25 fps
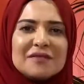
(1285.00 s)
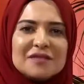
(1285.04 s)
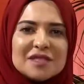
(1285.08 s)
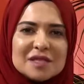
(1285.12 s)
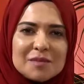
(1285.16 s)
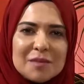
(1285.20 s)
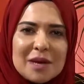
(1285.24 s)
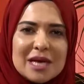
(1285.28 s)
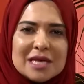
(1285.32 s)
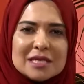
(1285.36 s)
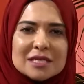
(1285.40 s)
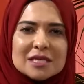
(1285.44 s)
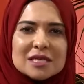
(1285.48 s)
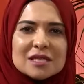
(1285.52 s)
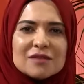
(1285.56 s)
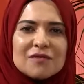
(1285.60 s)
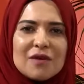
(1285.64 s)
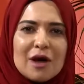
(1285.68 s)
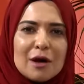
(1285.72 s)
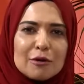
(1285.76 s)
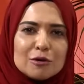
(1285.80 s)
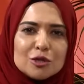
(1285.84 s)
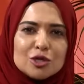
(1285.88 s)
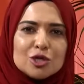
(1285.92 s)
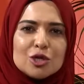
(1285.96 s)
spaces for
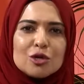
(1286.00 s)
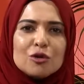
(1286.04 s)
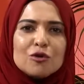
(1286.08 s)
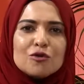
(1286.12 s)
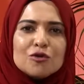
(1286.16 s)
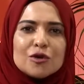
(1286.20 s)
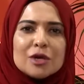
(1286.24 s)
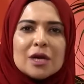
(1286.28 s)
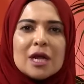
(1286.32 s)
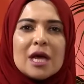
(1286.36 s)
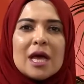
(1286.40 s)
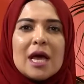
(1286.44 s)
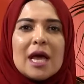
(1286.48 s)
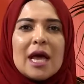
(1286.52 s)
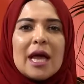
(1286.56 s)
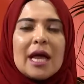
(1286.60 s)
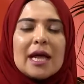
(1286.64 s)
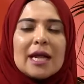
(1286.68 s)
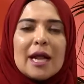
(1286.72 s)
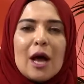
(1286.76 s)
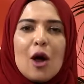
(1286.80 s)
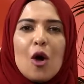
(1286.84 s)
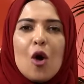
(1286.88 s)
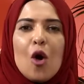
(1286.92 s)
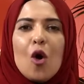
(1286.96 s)
our children in
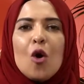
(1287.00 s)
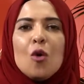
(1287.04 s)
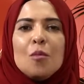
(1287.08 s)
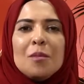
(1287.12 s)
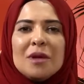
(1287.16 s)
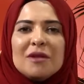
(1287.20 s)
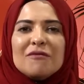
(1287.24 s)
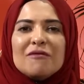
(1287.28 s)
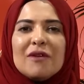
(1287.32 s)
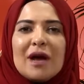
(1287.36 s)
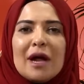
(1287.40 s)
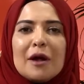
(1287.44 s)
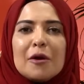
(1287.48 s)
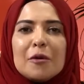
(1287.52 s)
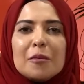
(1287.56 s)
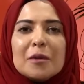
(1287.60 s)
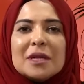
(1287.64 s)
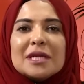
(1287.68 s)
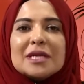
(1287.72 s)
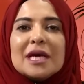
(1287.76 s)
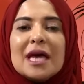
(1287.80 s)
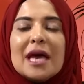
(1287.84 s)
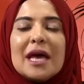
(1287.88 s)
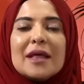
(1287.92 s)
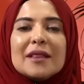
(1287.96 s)
our home environment
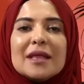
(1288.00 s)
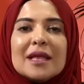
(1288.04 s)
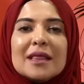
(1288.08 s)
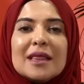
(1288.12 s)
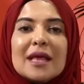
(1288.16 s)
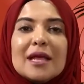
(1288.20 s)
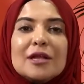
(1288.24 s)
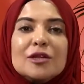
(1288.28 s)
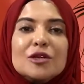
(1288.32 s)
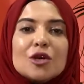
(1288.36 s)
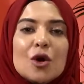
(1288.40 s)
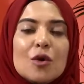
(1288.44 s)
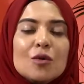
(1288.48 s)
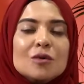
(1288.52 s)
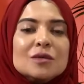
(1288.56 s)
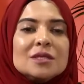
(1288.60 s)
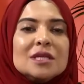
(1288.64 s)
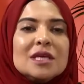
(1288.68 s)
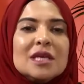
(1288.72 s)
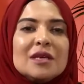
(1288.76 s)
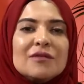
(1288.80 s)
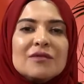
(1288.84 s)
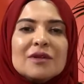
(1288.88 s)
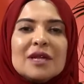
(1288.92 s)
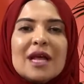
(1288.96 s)
that they don't
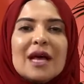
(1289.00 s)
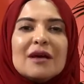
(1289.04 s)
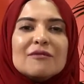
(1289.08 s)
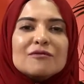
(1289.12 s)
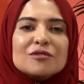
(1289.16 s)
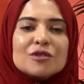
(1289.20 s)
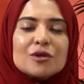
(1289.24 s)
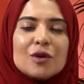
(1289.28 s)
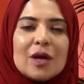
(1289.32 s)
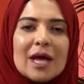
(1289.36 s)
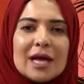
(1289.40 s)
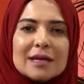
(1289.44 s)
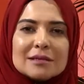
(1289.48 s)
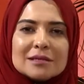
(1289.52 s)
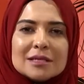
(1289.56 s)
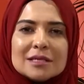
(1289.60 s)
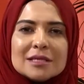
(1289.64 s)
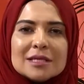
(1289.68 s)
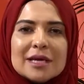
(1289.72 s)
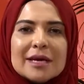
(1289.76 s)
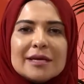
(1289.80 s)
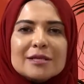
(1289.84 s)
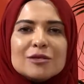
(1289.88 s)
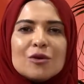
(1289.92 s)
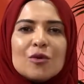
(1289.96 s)
even have to
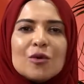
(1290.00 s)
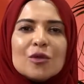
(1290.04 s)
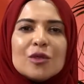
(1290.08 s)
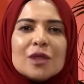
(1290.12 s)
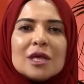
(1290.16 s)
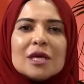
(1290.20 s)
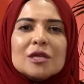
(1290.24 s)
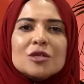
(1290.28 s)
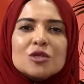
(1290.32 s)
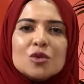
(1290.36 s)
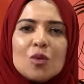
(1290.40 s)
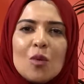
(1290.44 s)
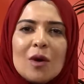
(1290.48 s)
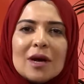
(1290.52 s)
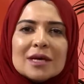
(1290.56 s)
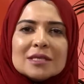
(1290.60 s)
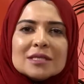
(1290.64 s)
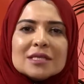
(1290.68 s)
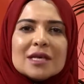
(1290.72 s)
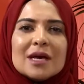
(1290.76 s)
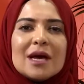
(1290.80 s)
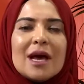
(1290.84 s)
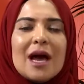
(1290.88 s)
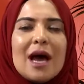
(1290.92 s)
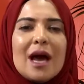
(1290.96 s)
hesitate or think twice
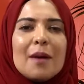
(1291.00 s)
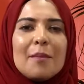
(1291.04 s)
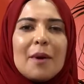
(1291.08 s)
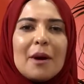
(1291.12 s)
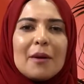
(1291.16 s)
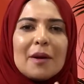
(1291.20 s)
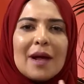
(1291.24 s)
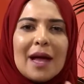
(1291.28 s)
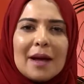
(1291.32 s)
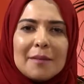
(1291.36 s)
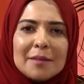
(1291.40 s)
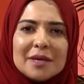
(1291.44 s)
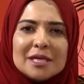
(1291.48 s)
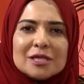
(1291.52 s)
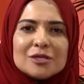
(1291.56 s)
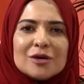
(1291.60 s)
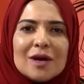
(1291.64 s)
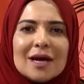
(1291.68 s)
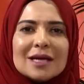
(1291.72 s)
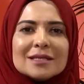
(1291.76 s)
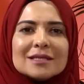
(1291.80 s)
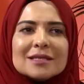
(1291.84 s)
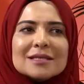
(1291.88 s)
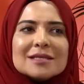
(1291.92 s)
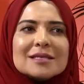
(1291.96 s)
about coming to
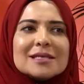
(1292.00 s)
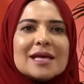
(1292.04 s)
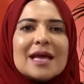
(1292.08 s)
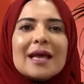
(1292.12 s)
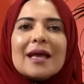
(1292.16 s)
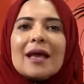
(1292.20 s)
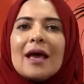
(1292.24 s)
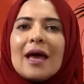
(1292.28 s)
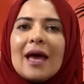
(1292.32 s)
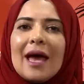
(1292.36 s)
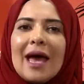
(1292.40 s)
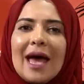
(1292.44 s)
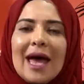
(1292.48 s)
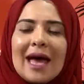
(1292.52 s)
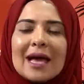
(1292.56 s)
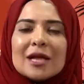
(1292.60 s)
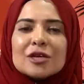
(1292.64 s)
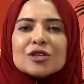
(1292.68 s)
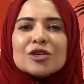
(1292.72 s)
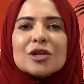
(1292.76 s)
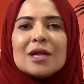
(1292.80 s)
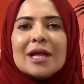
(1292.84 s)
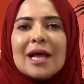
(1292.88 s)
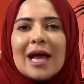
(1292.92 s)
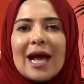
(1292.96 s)
us and saying,
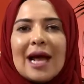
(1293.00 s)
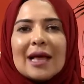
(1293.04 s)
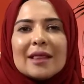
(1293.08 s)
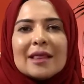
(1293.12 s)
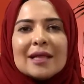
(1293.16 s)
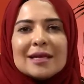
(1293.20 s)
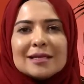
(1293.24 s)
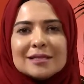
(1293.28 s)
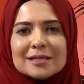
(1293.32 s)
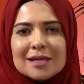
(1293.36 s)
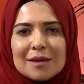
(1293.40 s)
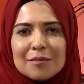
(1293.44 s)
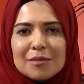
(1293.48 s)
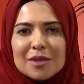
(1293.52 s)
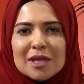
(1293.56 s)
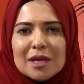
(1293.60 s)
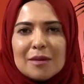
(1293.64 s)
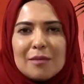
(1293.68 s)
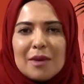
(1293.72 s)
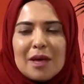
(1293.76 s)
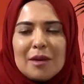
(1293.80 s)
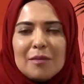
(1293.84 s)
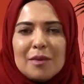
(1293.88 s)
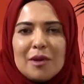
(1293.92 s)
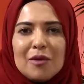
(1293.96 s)
actually, I think something
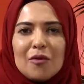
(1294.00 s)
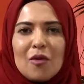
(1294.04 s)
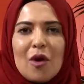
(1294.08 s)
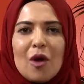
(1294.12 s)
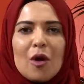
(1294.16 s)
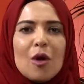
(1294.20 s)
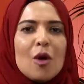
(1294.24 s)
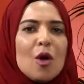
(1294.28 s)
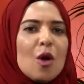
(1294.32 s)
may be wrong,